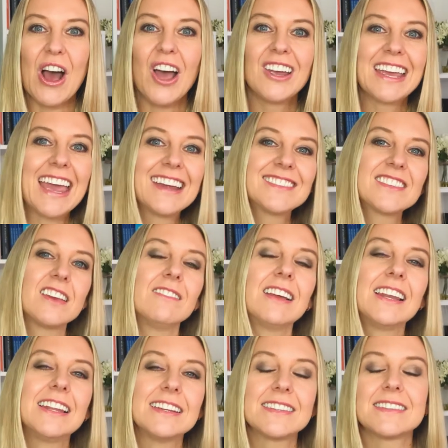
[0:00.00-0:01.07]
Okay, so
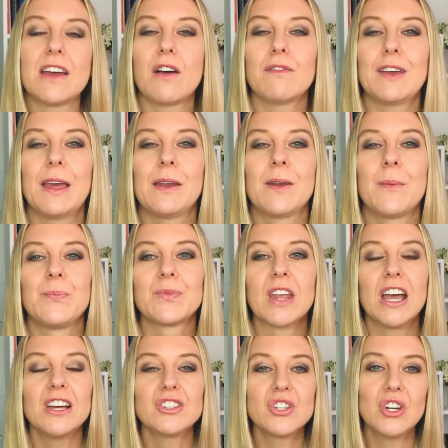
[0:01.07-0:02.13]
let's delve in.
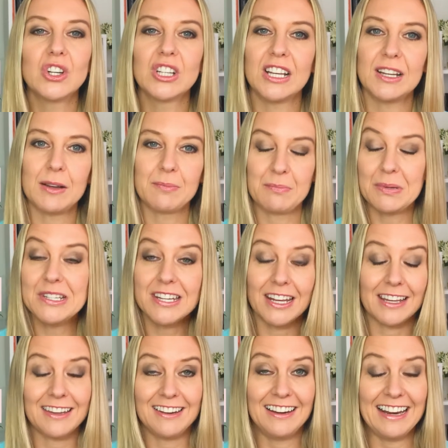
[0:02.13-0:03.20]
A toddler,
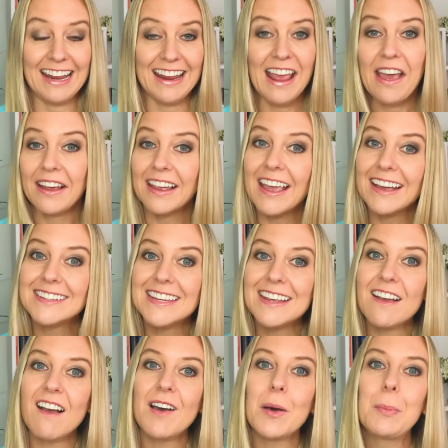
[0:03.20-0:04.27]
particularly,
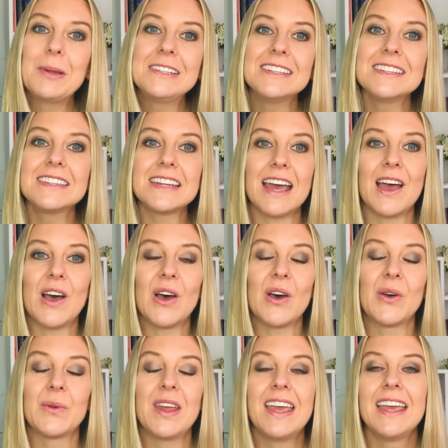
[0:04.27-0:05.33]
getting up and
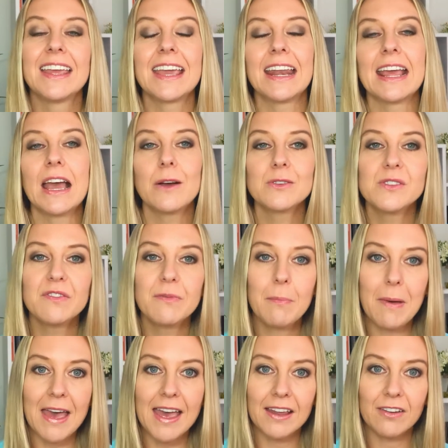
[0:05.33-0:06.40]
down, getting out of
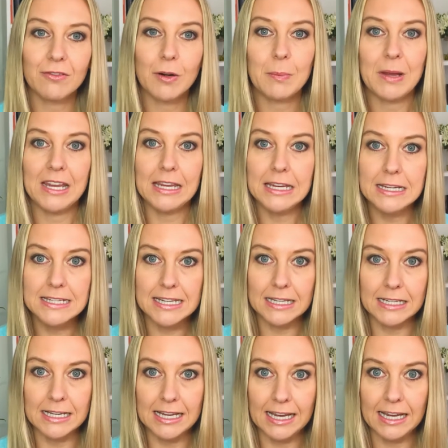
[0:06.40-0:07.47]
bed
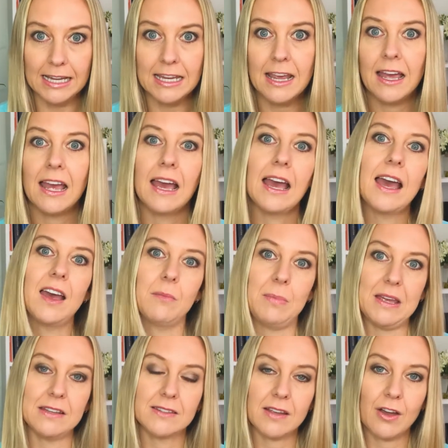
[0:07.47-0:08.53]
repeatedly at
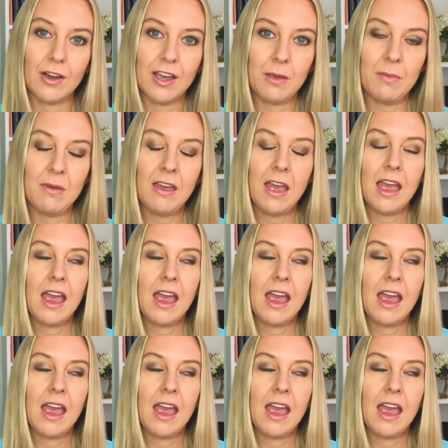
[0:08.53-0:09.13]
bedtime,